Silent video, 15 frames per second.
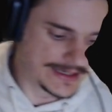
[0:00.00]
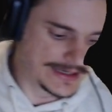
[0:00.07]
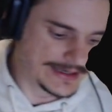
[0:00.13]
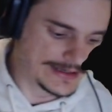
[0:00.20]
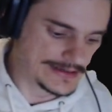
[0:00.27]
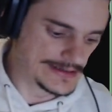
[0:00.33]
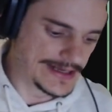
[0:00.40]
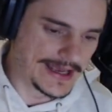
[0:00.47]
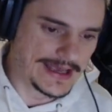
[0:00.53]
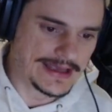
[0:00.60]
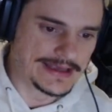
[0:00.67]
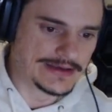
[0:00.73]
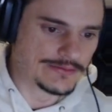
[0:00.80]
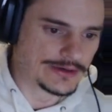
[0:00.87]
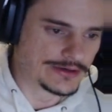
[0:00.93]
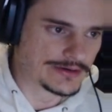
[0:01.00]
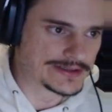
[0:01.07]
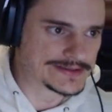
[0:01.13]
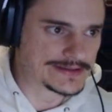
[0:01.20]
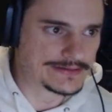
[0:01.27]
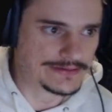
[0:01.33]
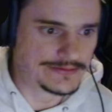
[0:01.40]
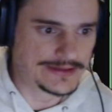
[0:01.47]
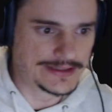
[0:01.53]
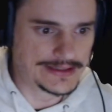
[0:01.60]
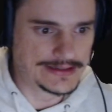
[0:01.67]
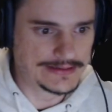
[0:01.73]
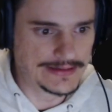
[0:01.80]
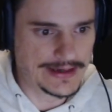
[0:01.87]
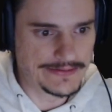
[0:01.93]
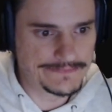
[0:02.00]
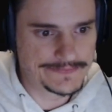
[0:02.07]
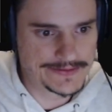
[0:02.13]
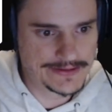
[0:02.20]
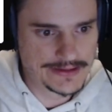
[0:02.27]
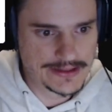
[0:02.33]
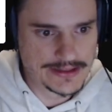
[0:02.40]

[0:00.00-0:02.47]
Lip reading: And A, we're going to the left.